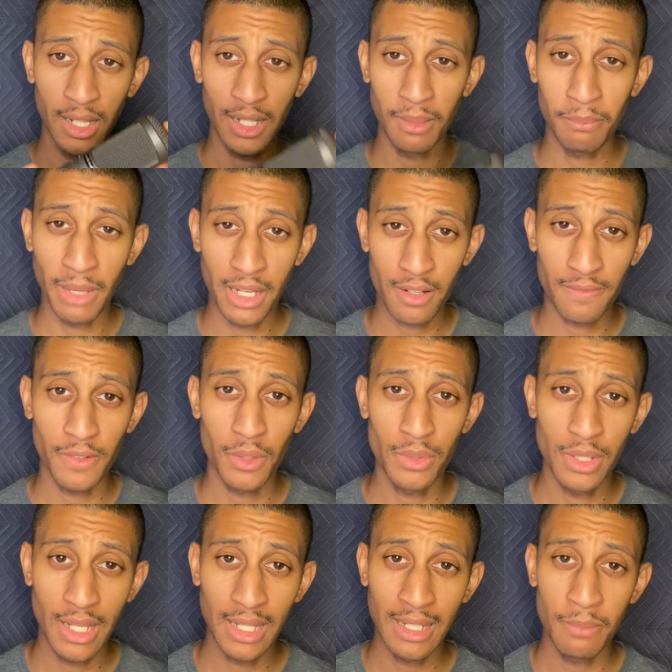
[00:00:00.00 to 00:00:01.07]

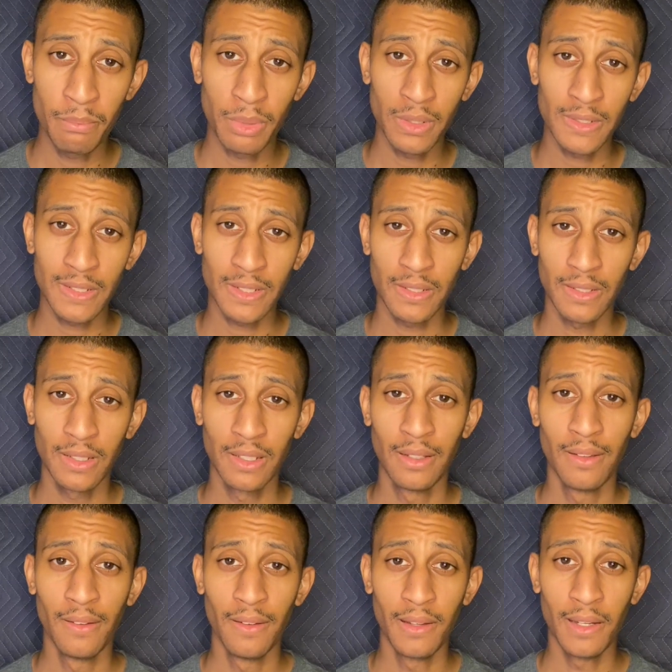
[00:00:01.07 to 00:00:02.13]
microphone input.
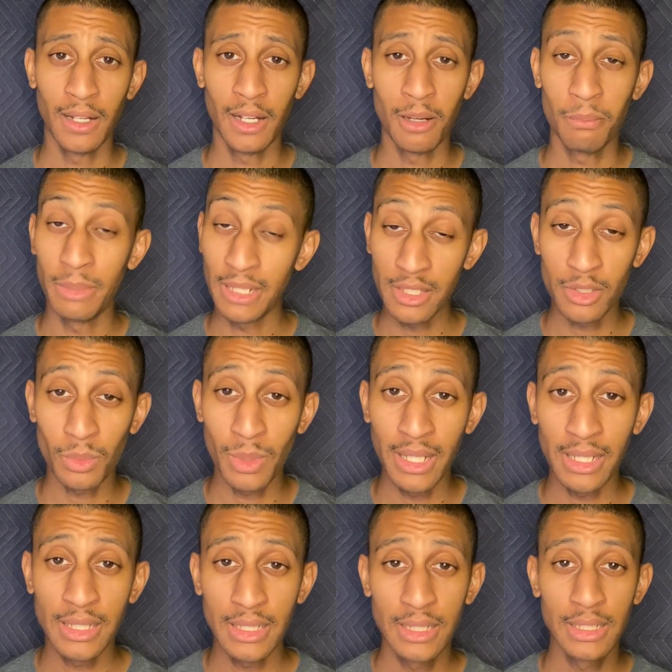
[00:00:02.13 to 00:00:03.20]
But either
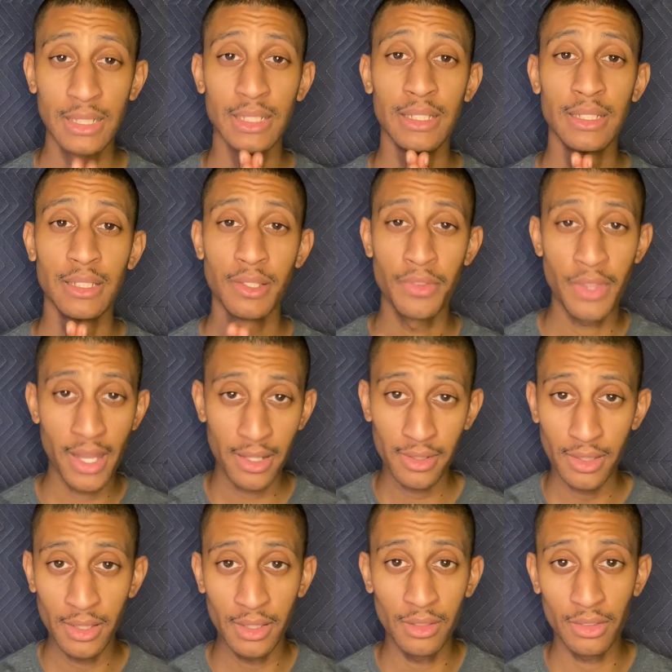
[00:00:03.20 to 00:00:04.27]
way, that
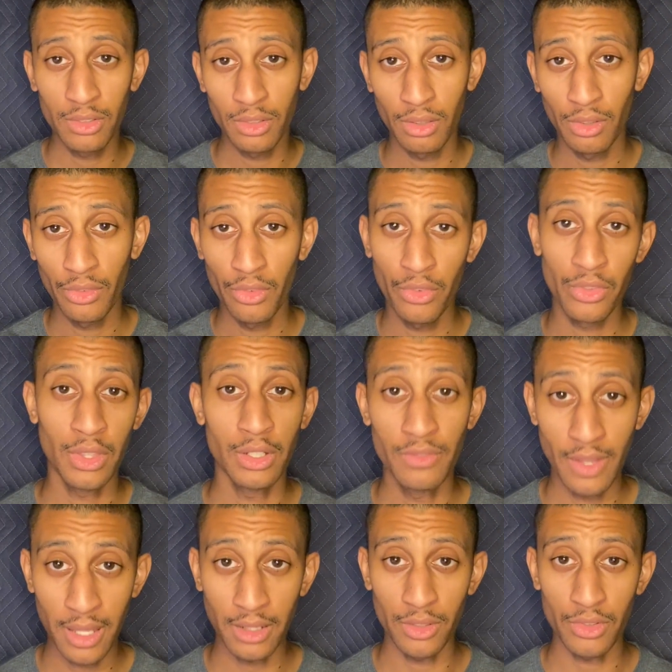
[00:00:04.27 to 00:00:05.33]
is the
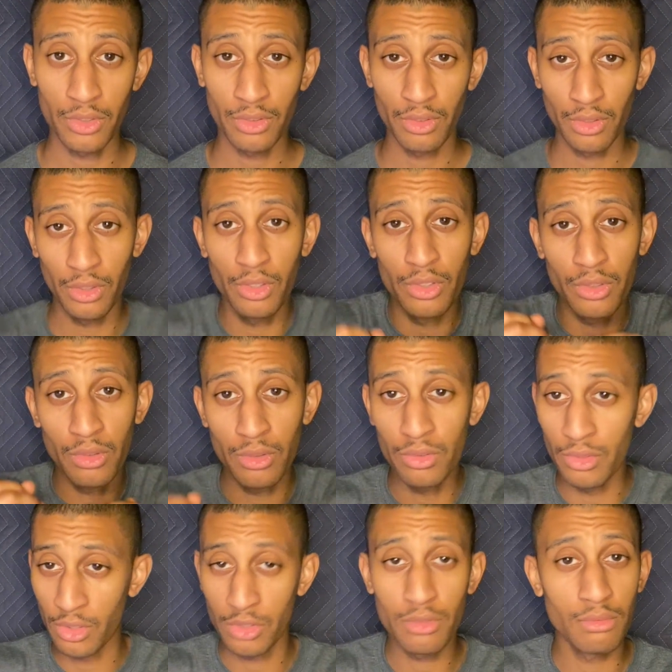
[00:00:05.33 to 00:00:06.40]
advantage. You
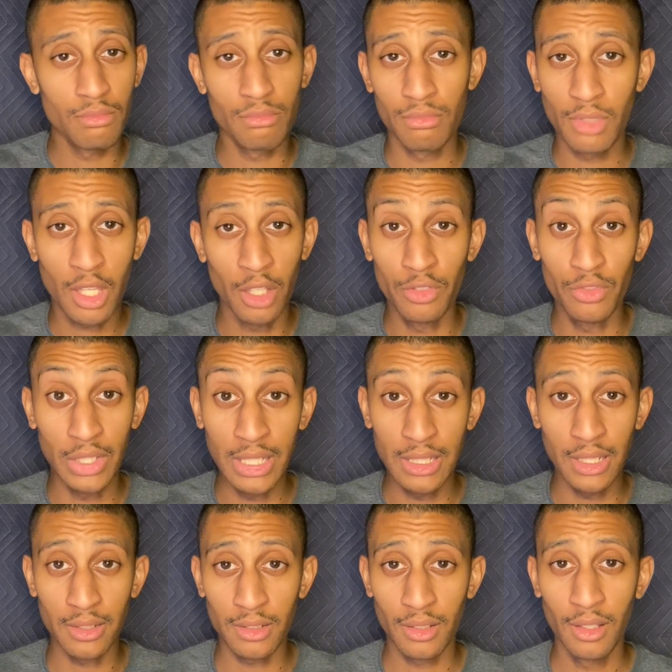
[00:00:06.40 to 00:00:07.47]
just
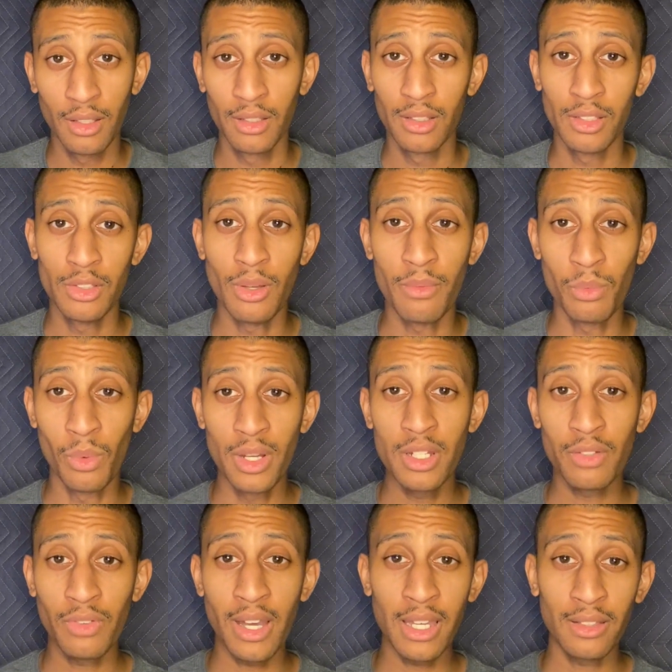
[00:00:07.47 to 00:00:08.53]
convenient. You have one
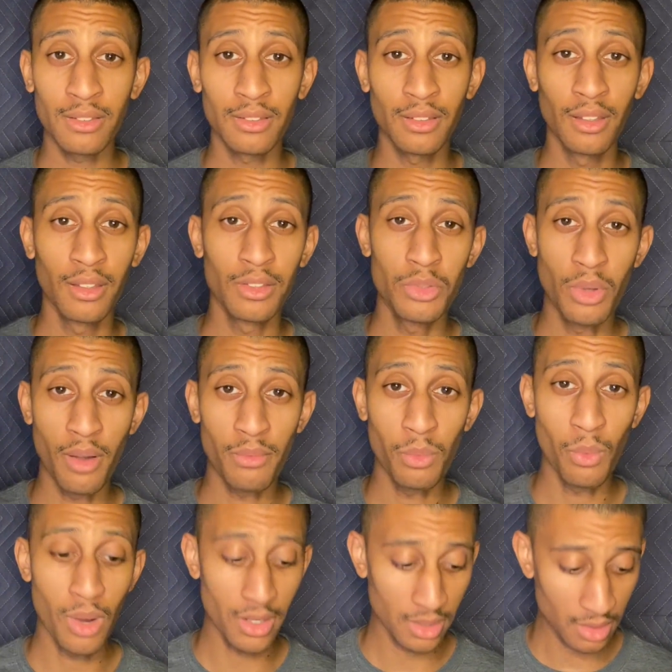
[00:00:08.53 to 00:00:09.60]
device, you have
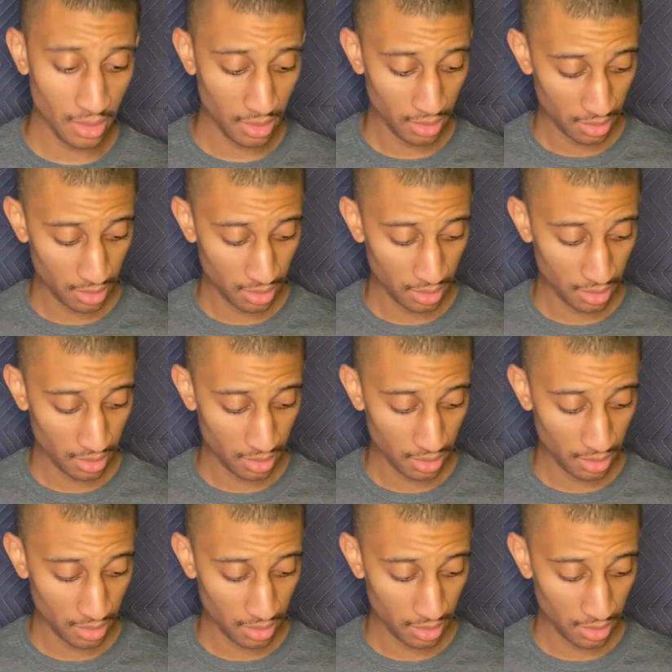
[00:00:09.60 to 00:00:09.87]
one